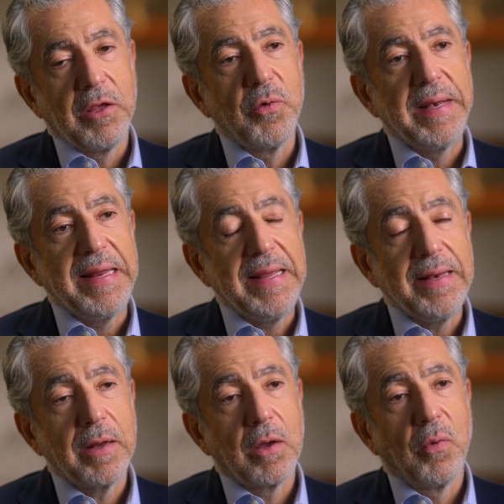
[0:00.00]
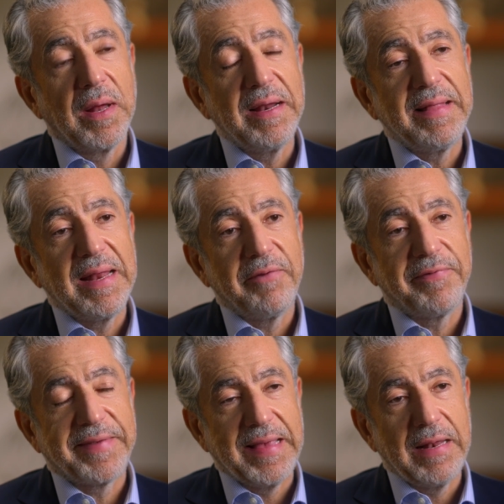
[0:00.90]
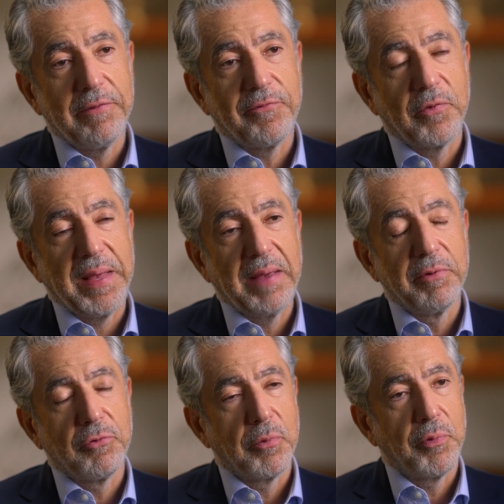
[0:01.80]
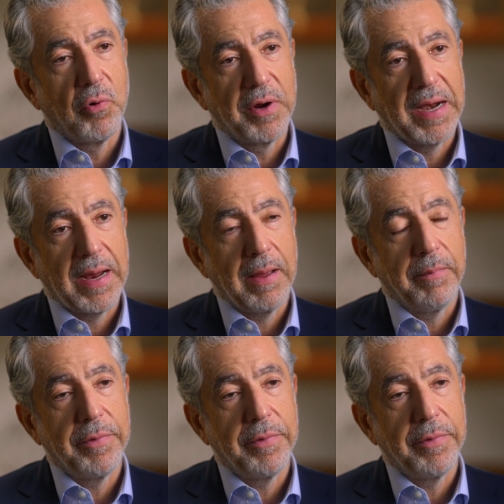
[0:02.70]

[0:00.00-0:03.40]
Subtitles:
will need quantitative skills to be able to program